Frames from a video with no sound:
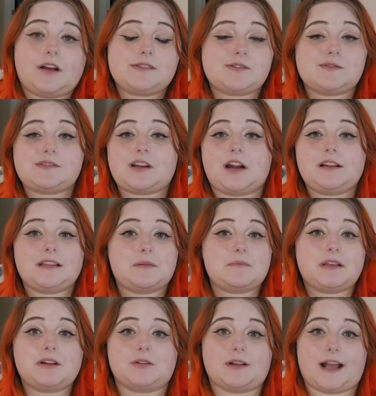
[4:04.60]
also start in the
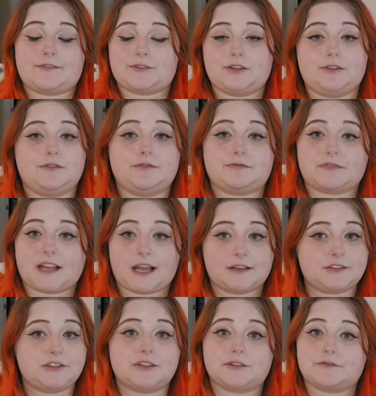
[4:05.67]
middle after you've
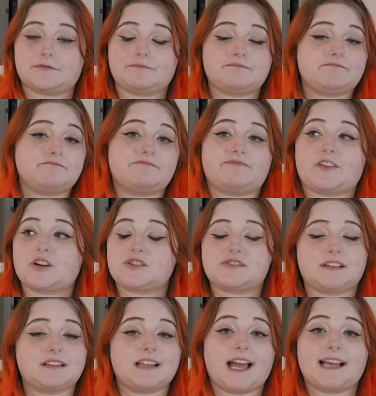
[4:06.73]
gotten your
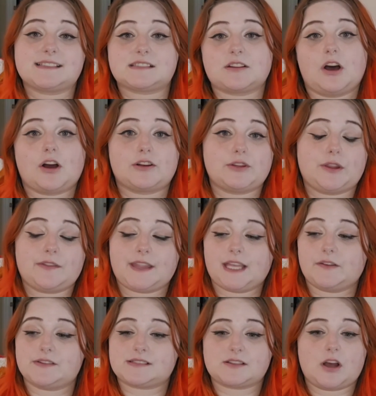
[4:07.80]
first and last song. You can
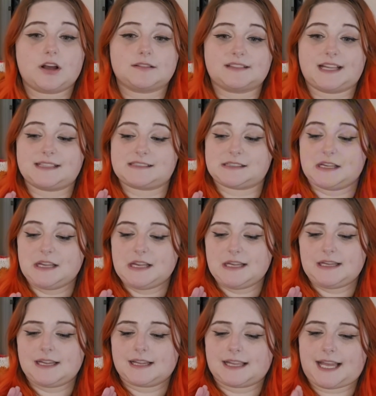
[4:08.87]
think of a song that's
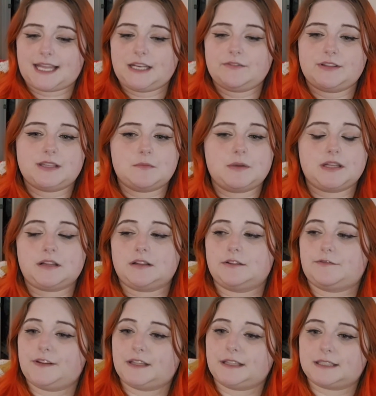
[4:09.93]
kind of in the middle
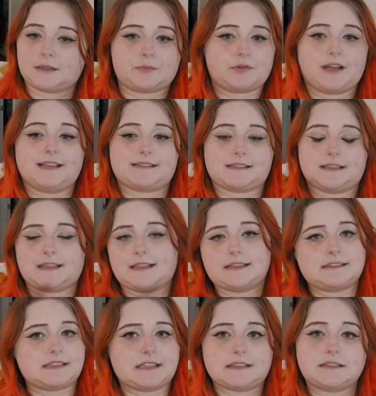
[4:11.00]
of feeling depressed and
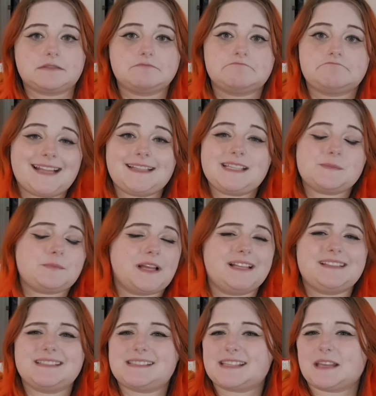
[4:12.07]
content. And these
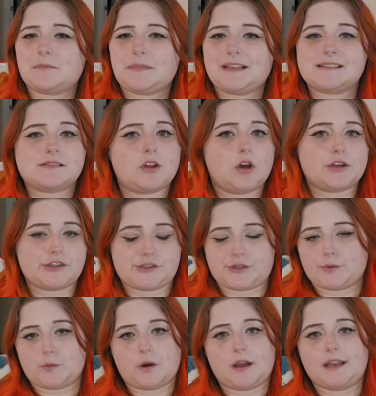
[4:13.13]
playlists can be as long as
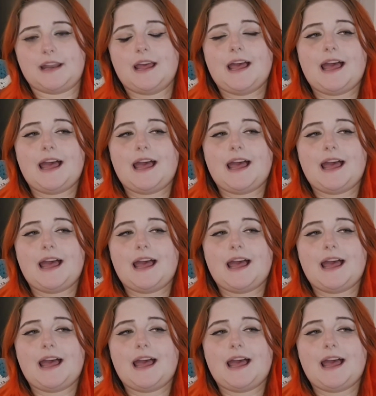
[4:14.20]
you want.